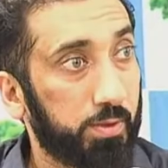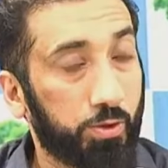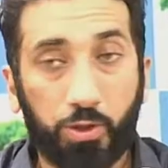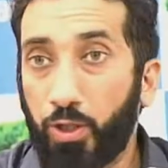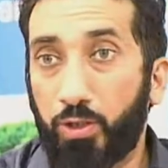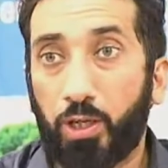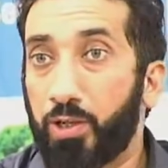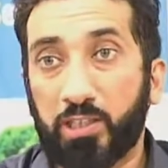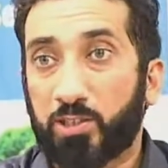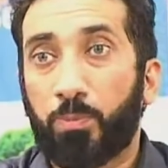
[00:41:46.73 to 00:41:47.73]
So they're
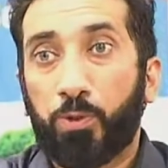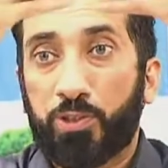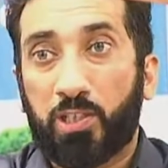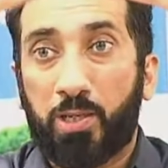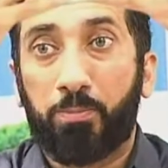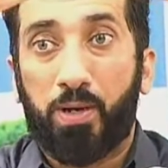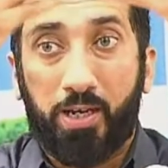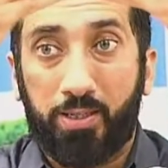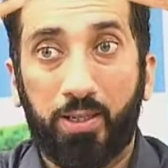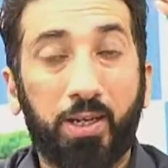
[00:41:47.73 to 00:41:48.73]
not supposed to
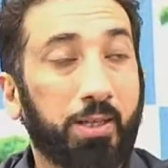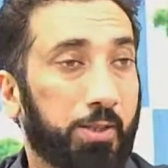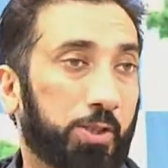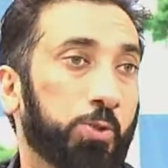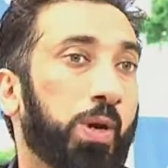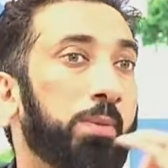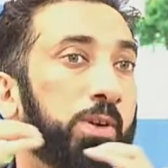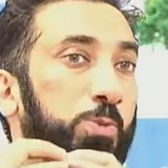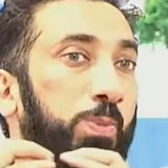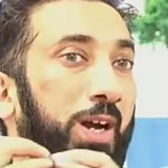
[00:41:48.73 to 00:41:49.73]
combine. This is why
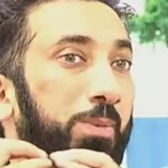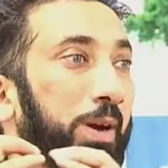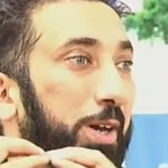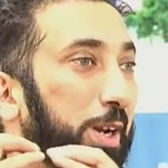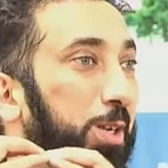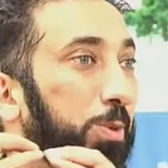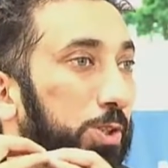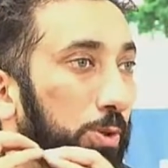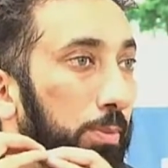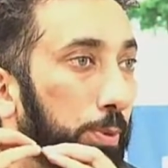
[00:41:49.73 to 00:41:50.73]
Majma' al-Bahrain was
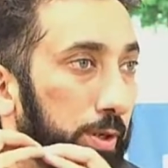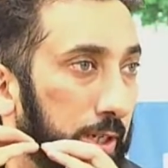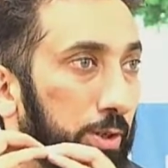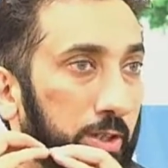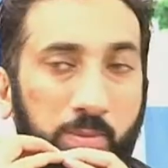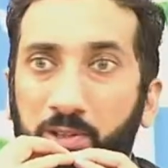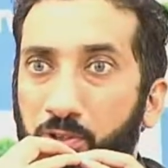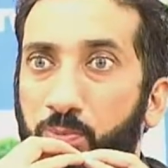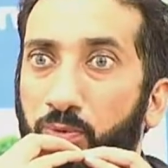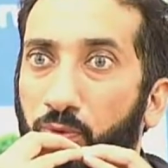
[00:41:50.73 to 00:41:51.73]
so important. I talked about this
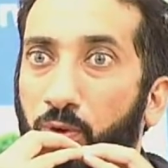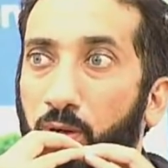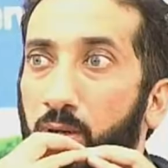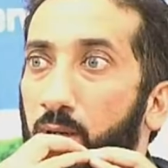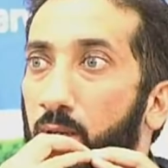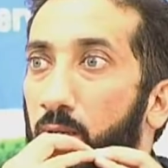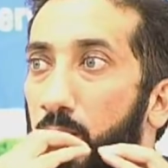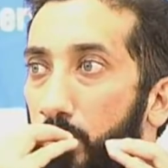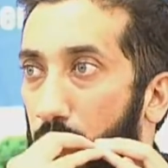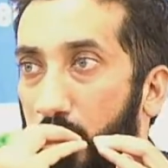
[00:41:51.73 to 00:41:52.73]
before.
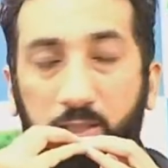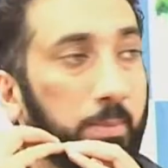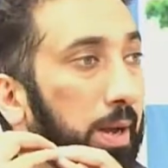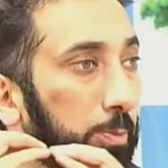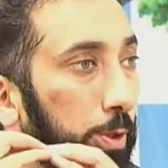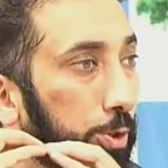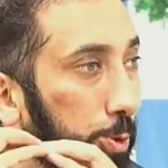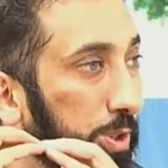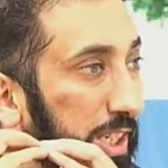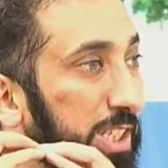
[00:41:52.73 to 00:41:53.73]
Because they met where two
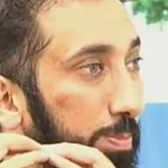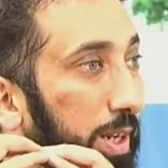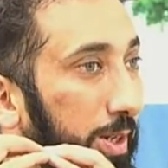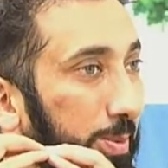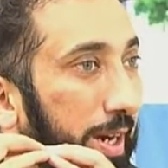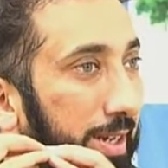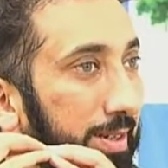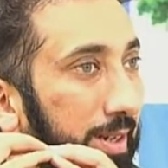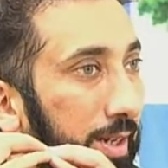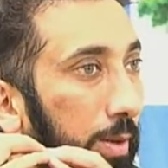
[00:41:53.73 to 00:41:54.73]
seas meet, right?
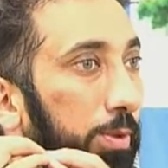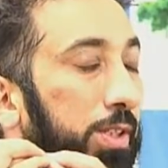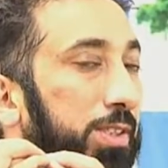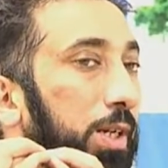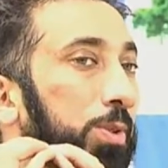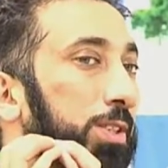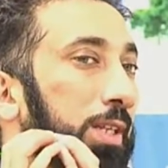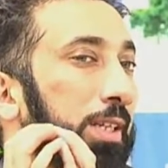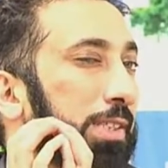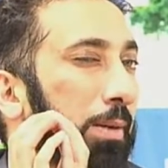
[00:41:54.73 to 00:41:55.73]
And what does
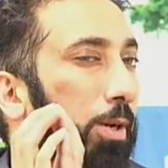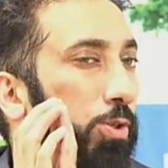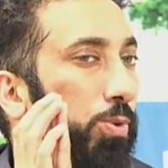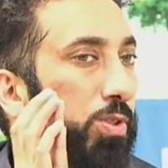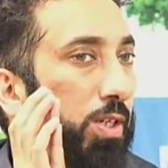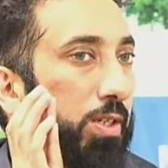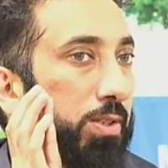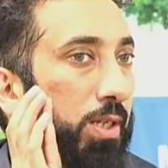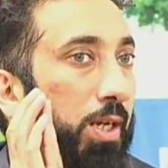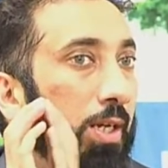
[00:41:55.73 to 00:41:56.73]
Allah say about two
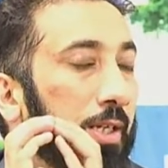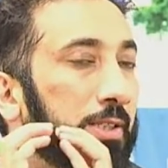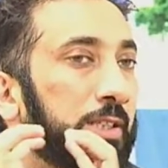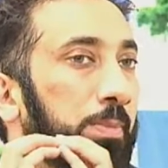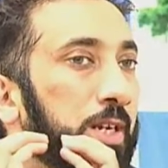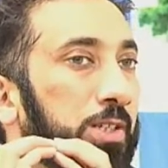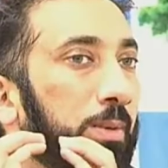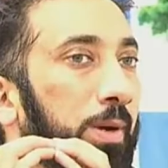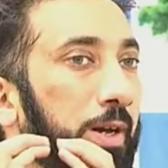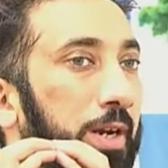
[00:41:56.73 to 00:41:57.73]
seas? He says, Maraj
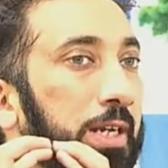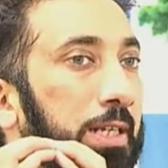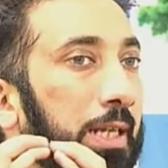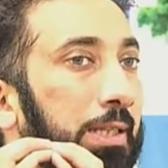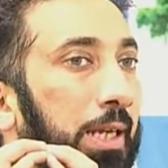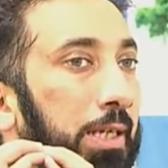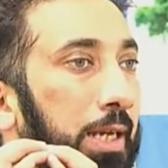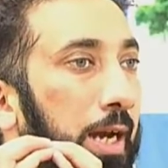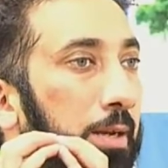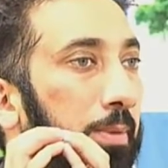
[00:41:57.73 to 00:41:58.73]
al-Bahrain
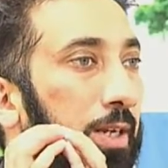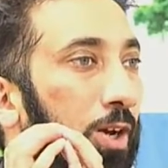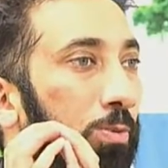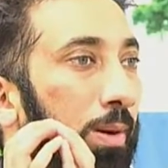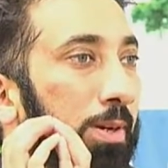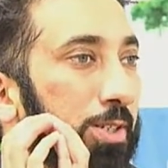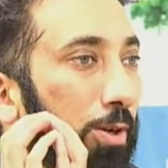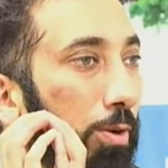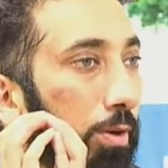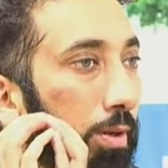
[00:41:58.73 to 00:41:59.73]
yaltaqiyan baynahuma
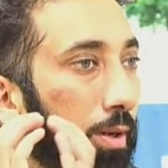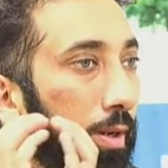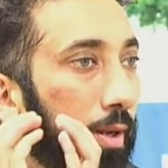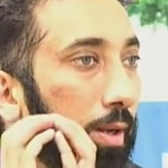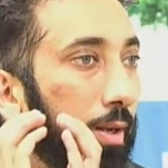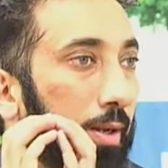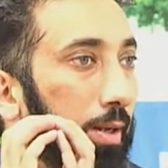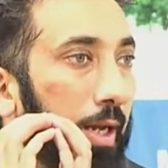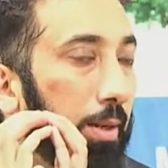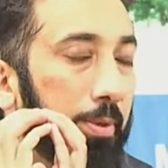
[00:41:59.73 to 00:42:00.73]
barzakhun
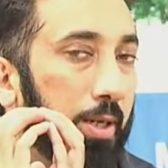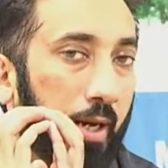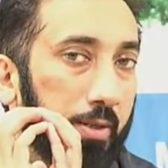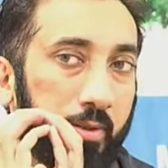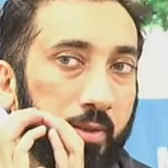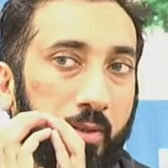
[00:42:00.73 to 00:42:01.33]
la yabghiyan.